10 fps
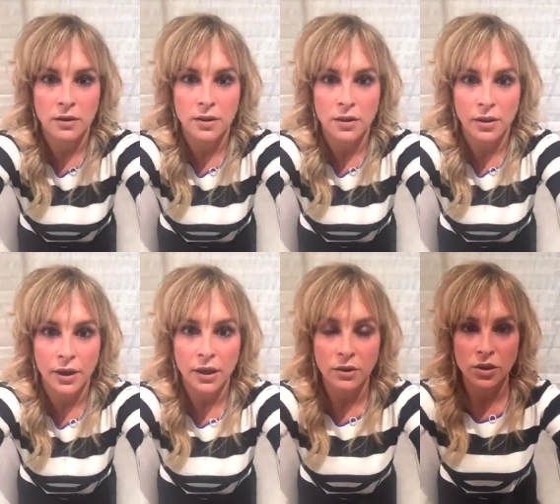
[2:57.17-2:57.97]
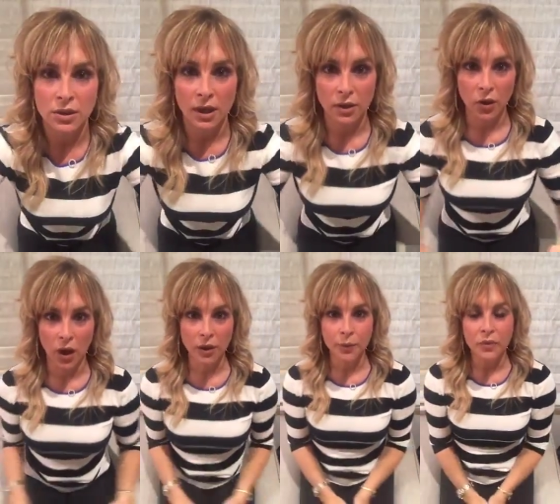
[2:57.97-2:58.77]
Sorry, just got a
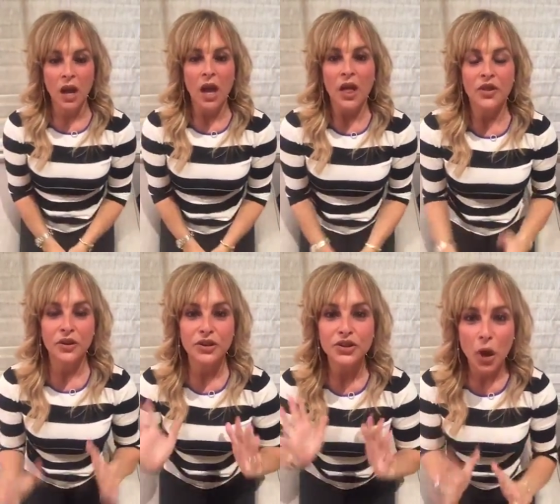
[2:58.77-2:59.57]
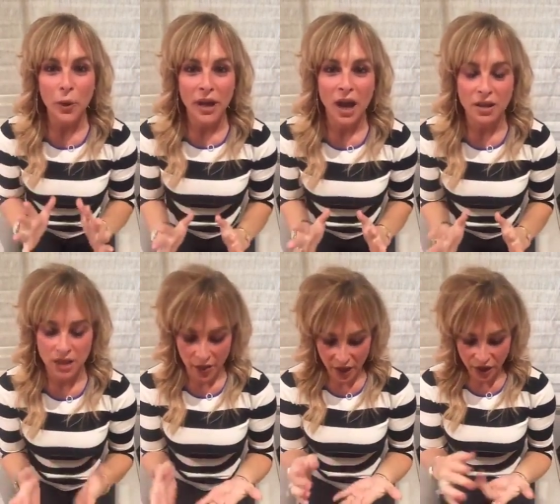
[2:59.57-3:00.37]
call. There is no one
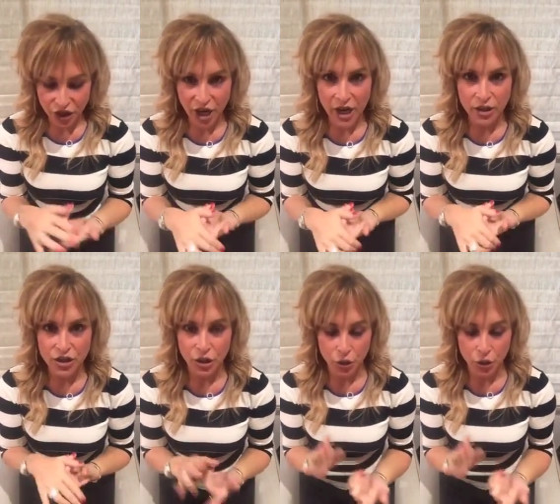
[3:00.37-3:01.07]
else that shares